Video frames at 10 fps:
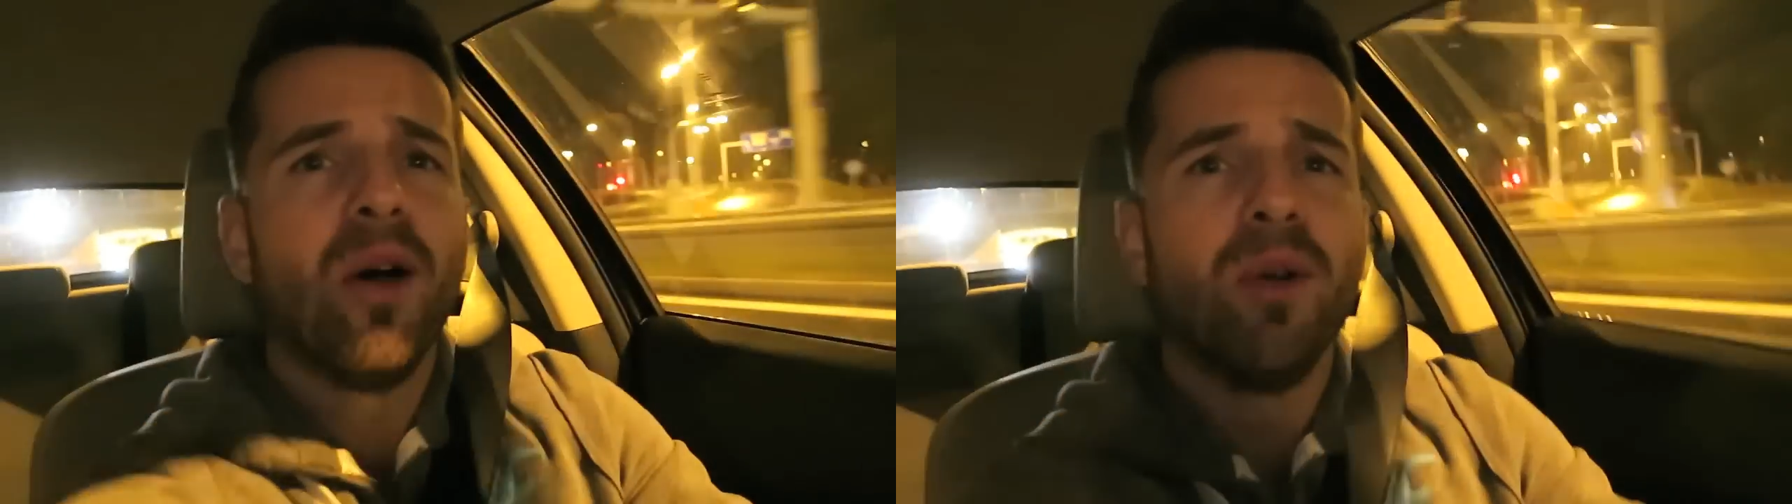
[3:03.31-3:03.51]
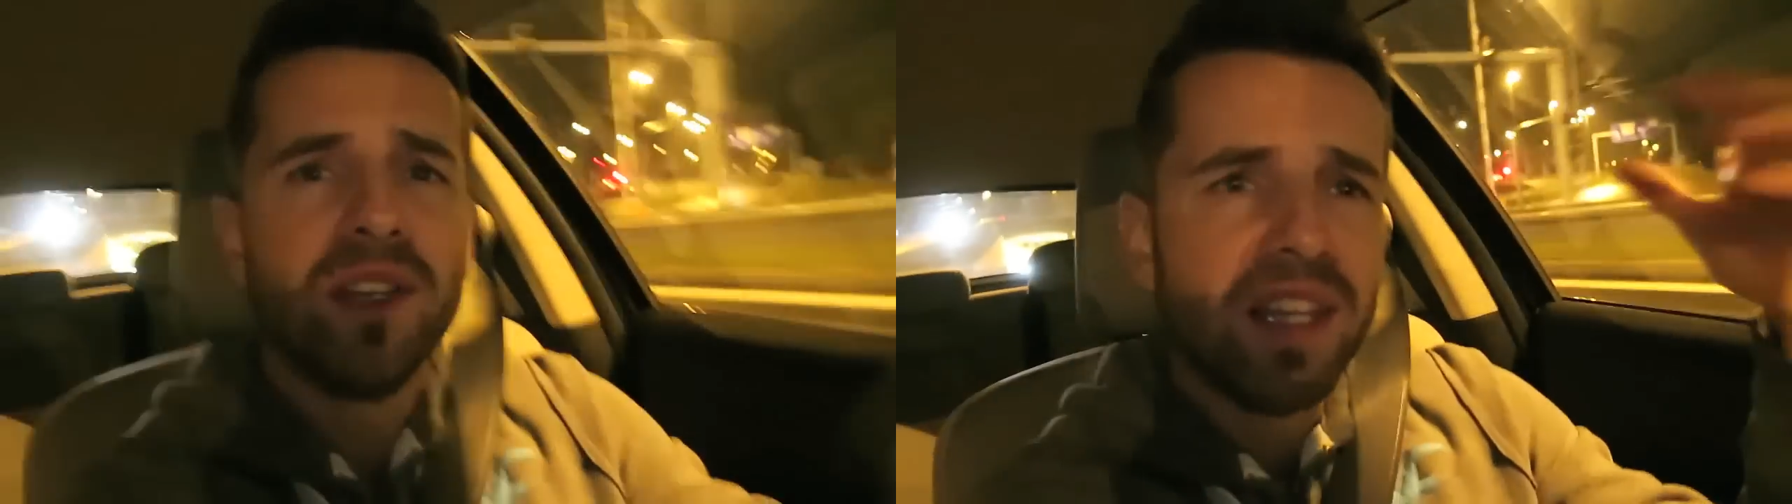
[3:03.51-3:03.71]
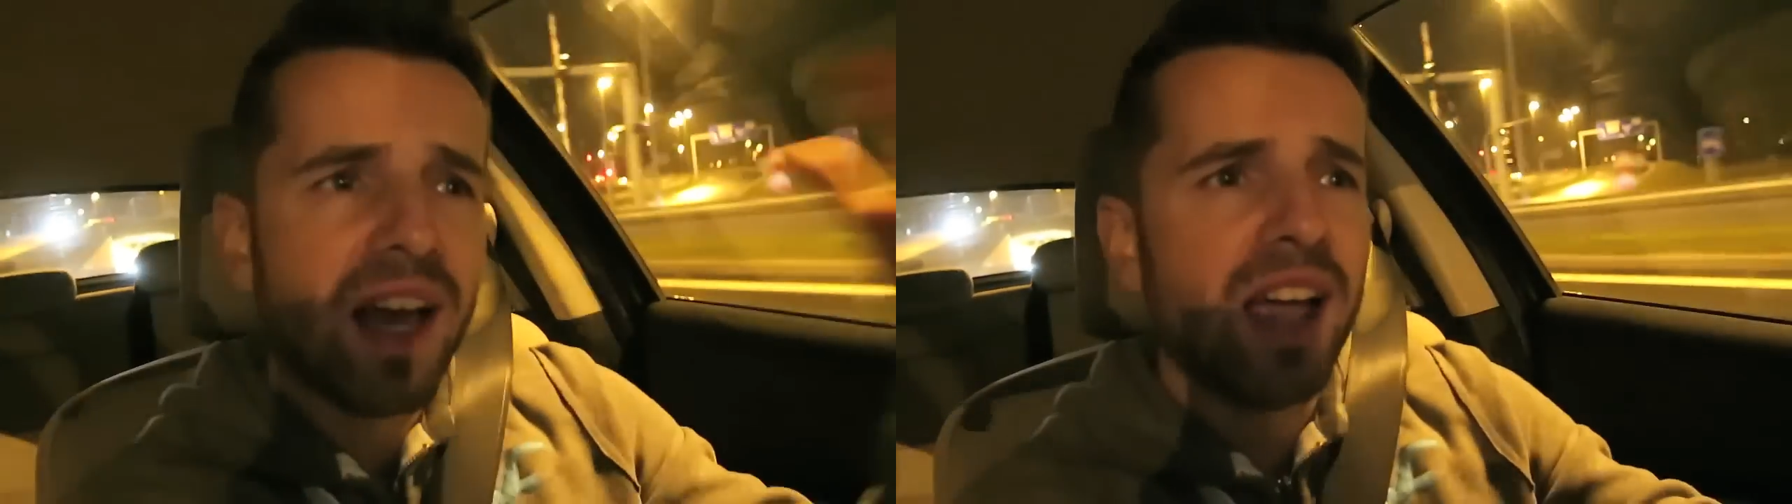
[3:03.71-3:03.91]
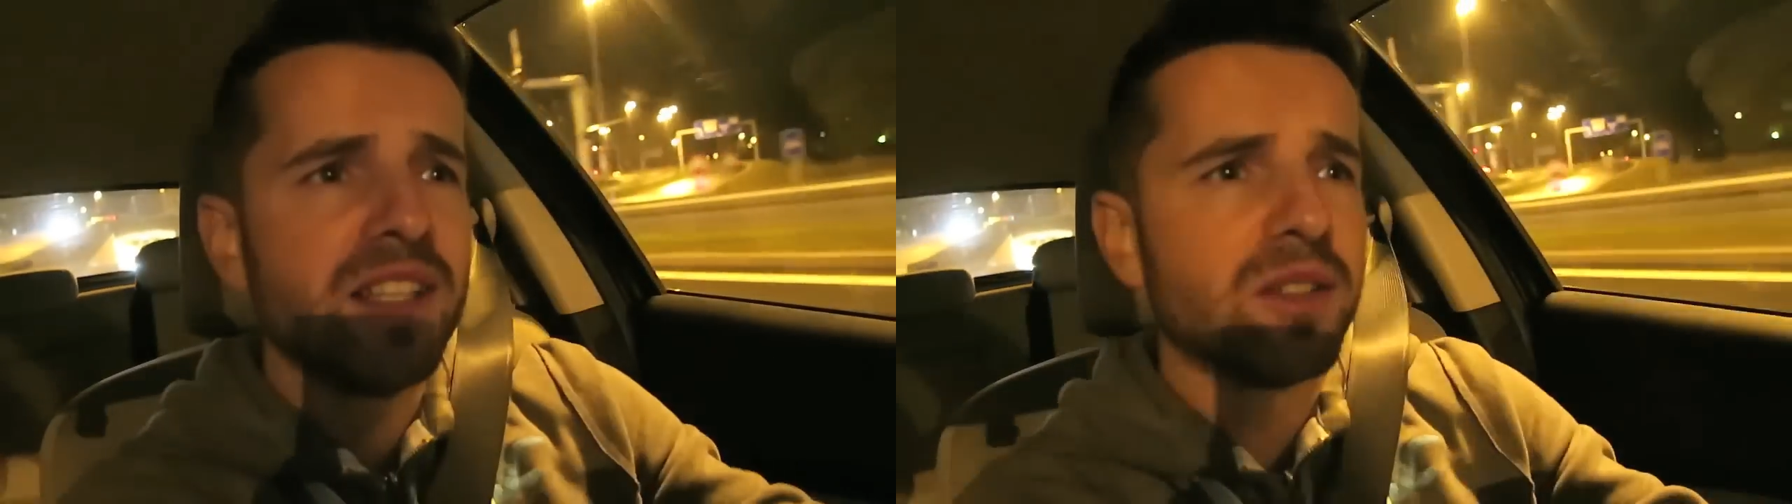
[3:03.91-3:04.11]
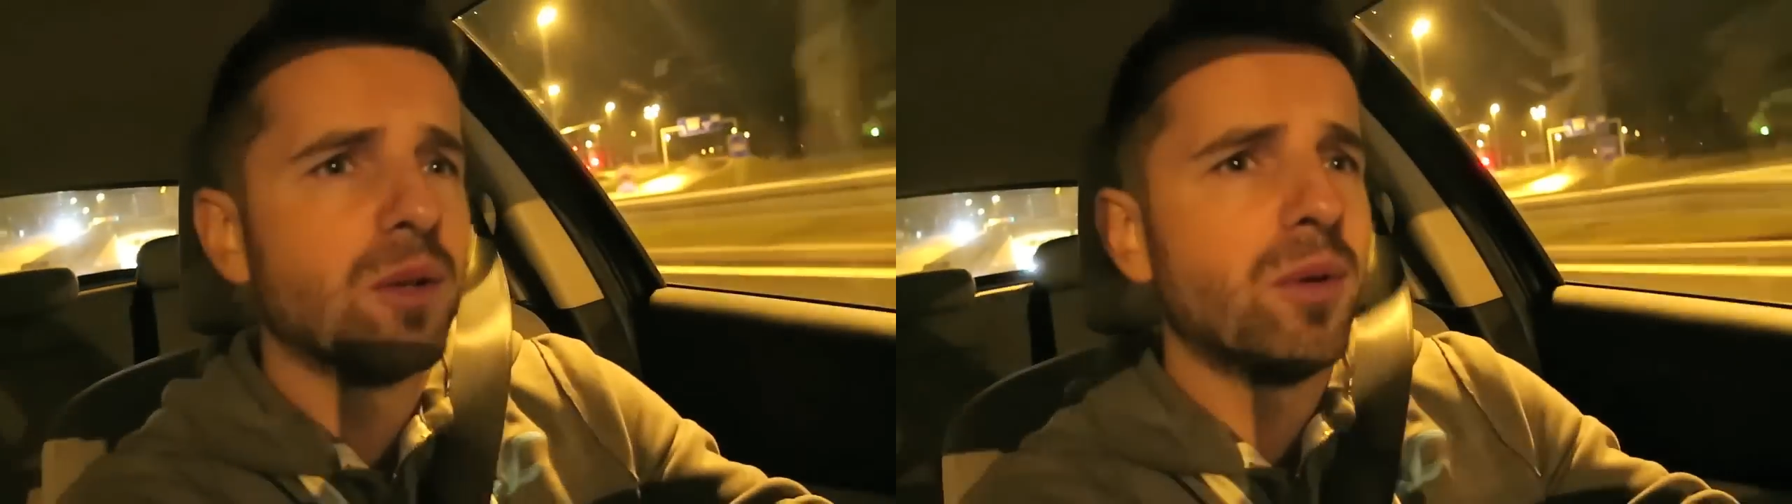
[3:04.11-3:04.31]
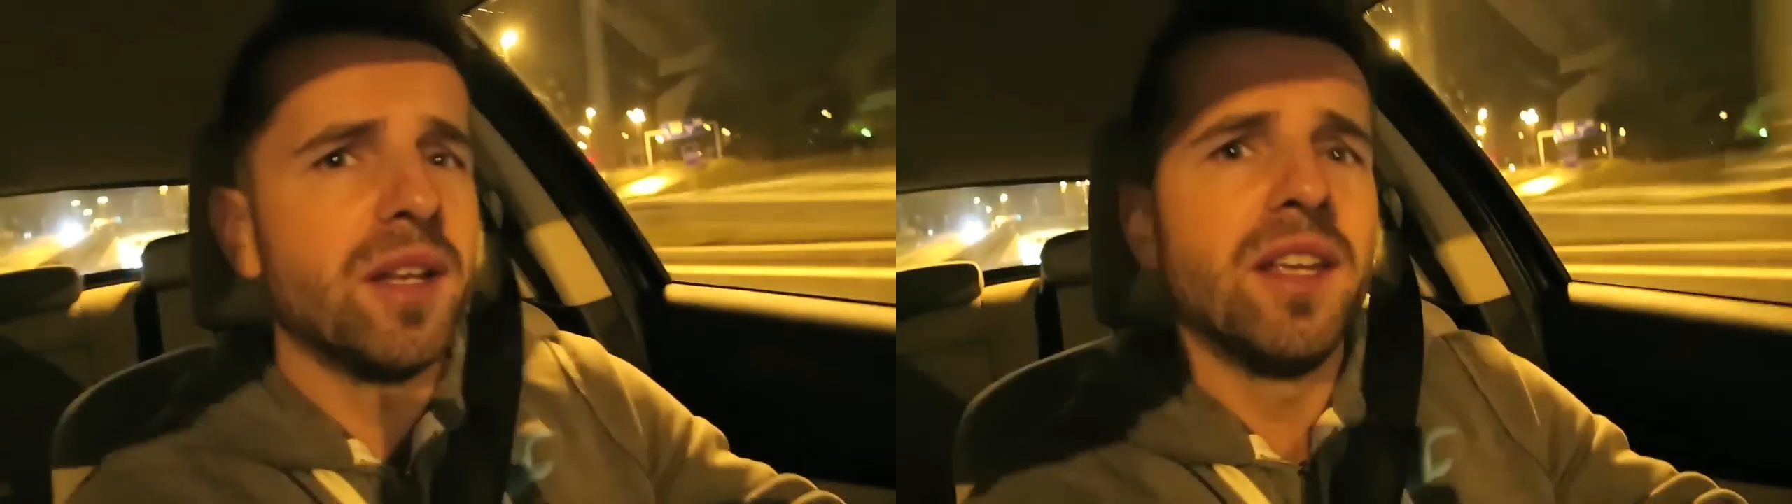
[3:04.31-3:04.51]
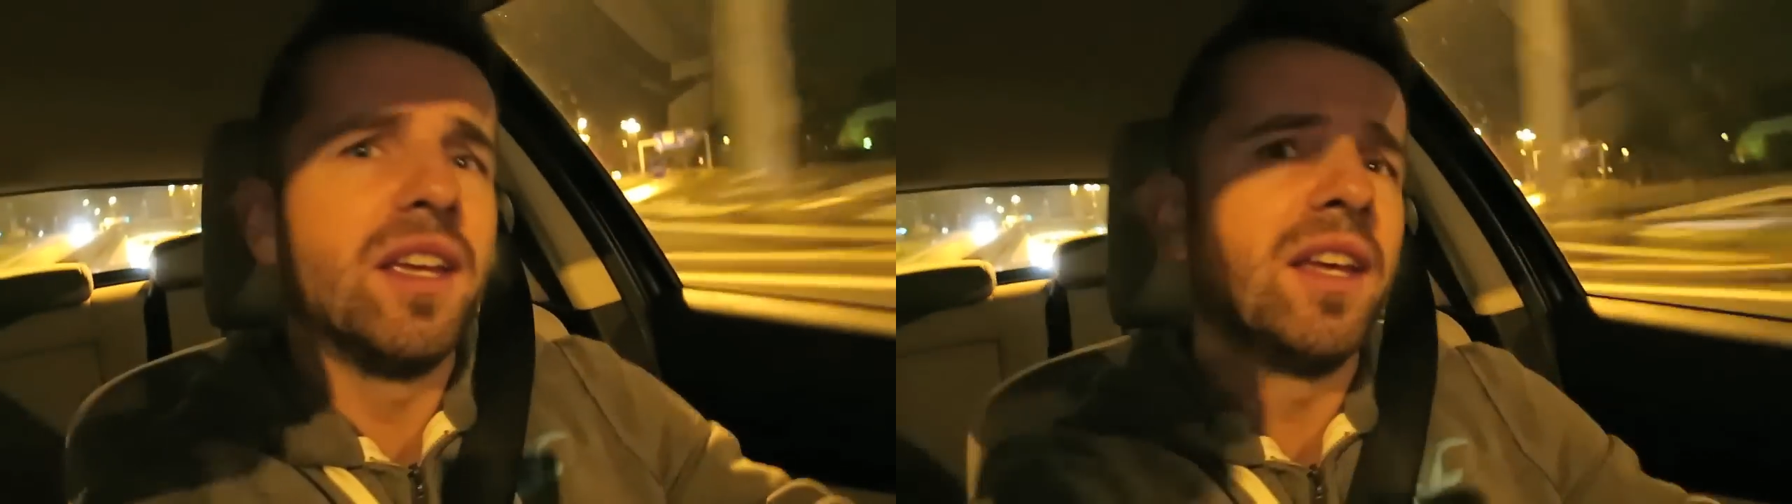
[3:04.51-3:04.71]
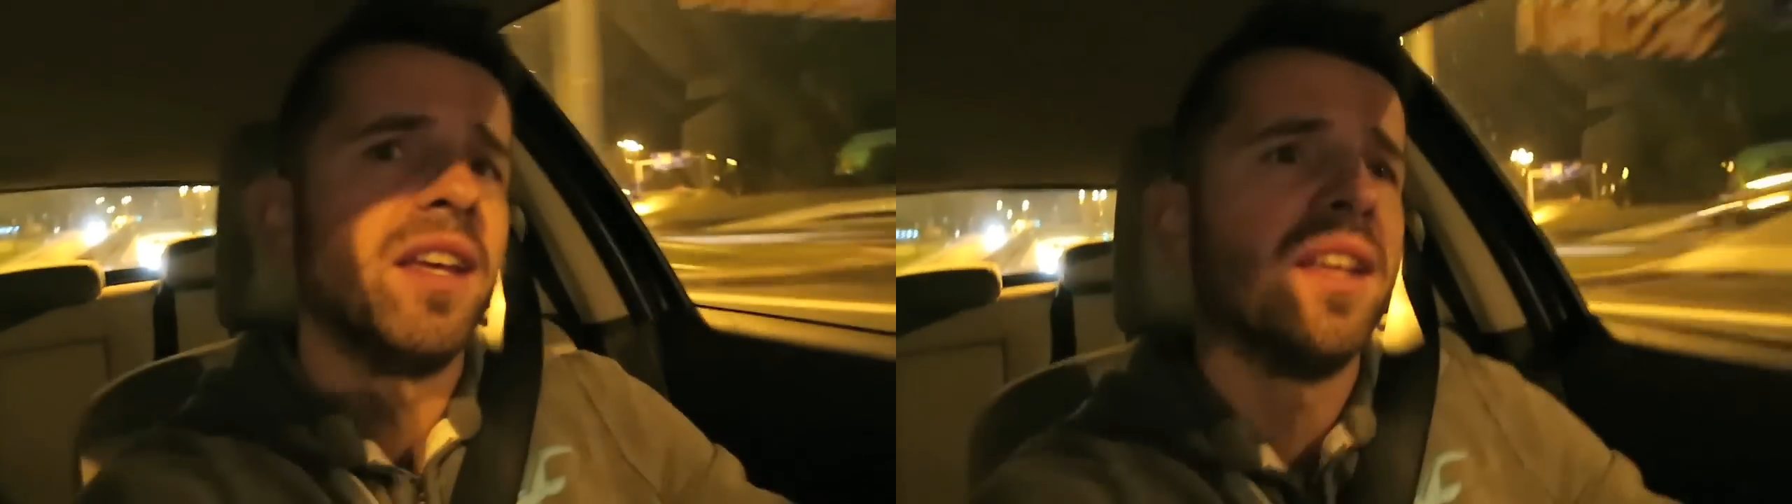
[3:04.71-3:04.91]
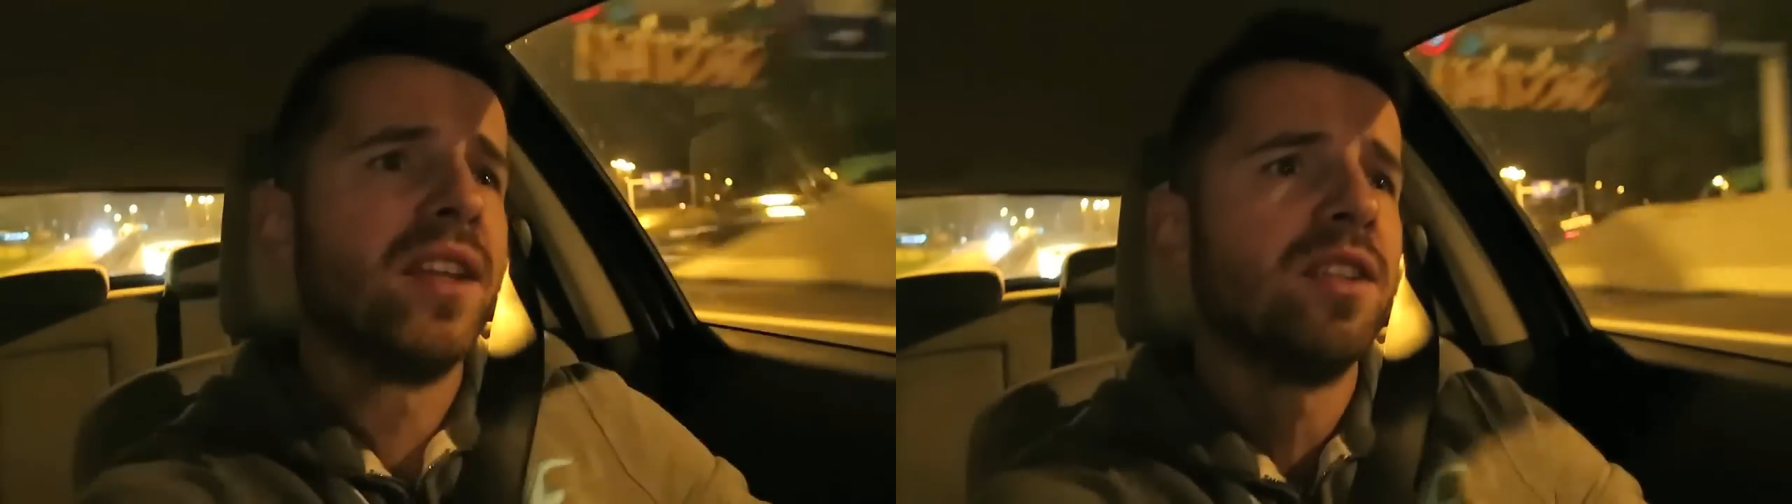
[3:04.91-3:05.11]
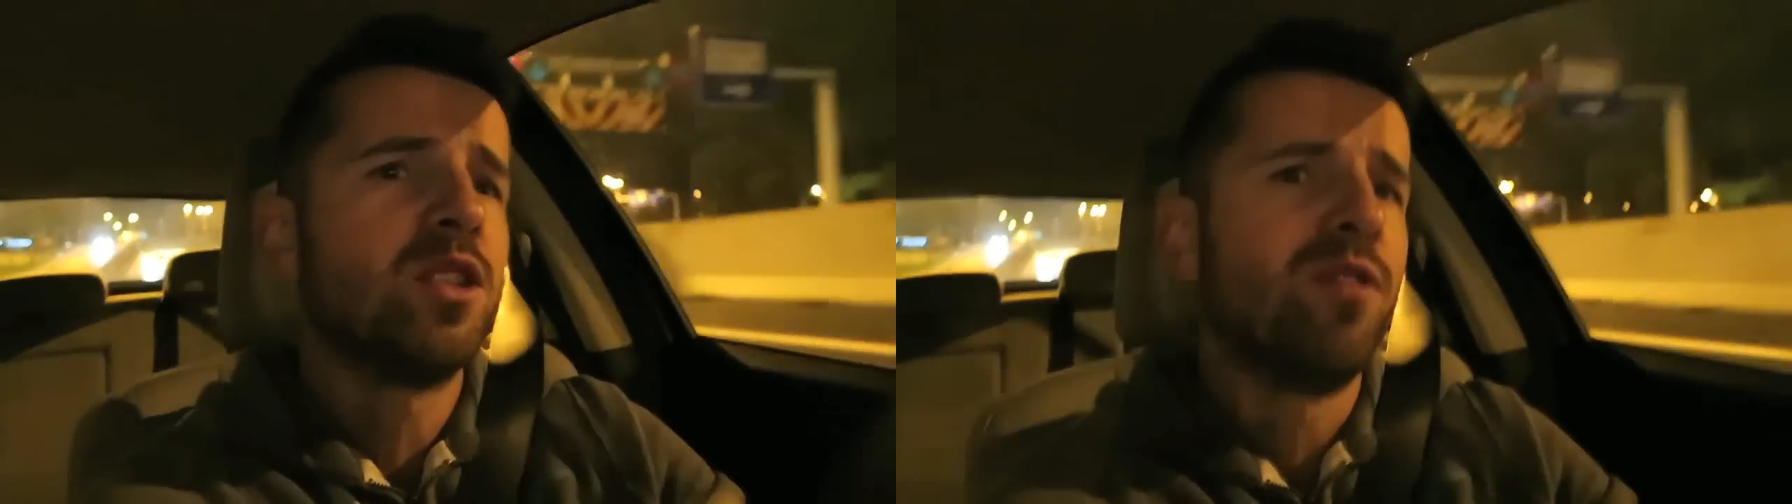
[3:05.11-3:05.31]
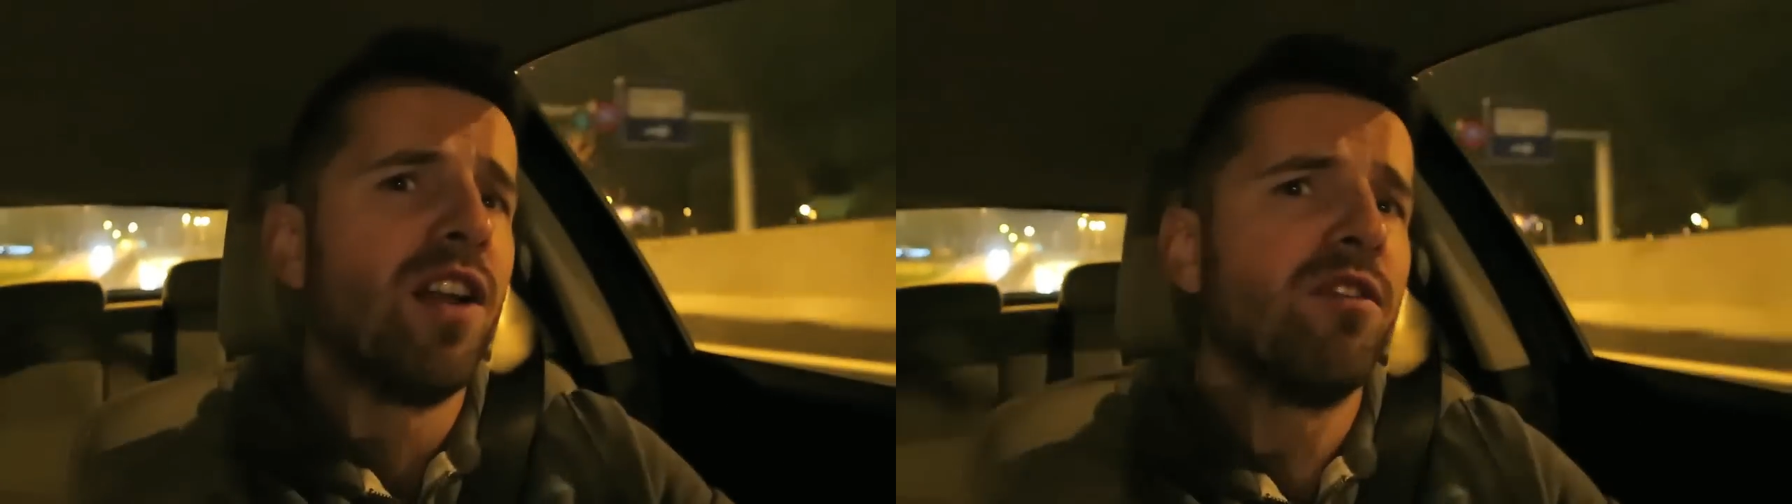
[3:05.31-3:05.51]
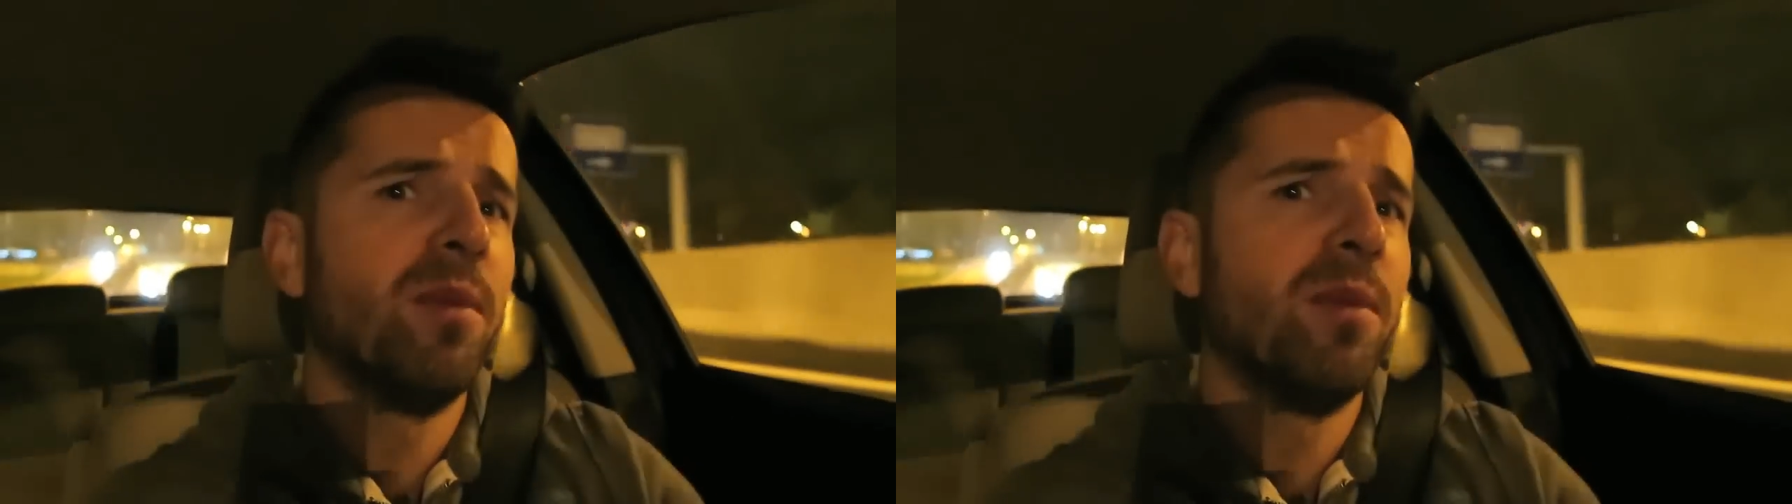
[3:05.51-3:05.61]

on the ice already in 12